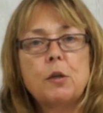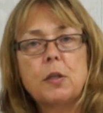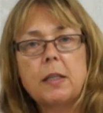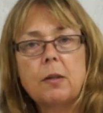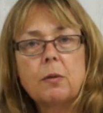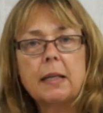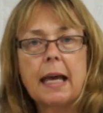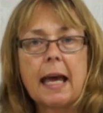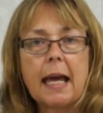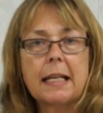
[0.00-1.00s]
still
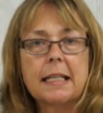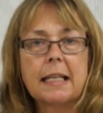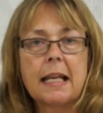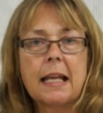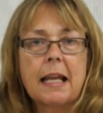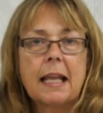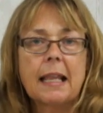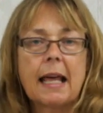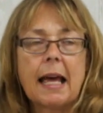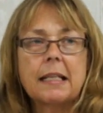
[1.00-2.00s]
get
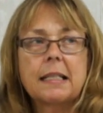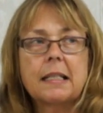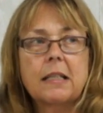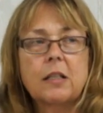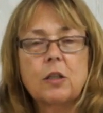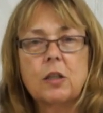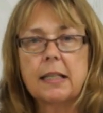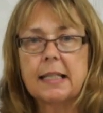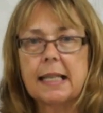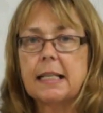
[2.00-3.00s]
that good
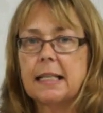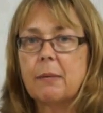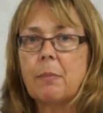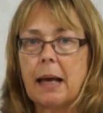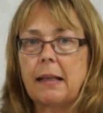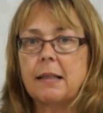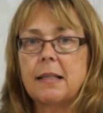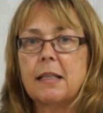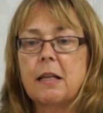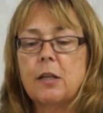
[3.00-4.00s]
aesthetic balance.
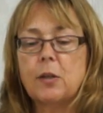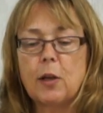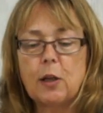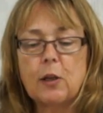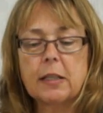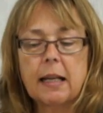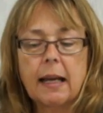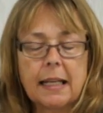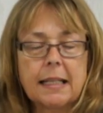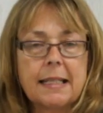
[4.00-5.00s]
So it looks like
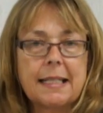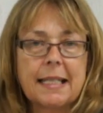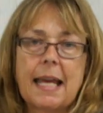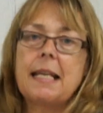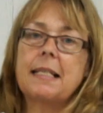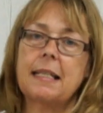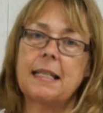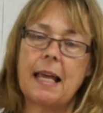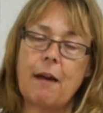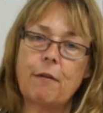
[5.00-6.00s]
it's intended
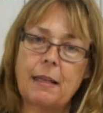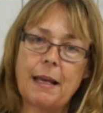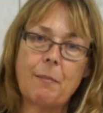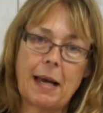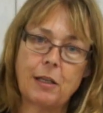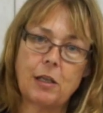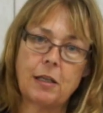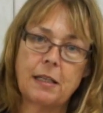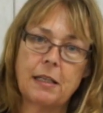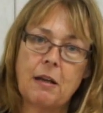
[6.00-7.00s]
that everything
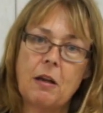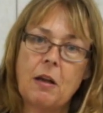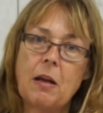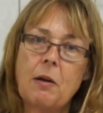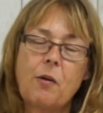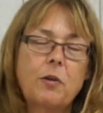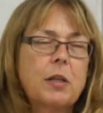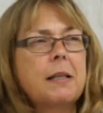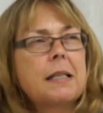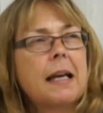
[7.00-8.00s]
matches. Shall we
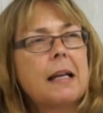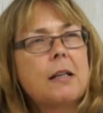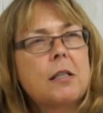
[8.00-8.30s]
say,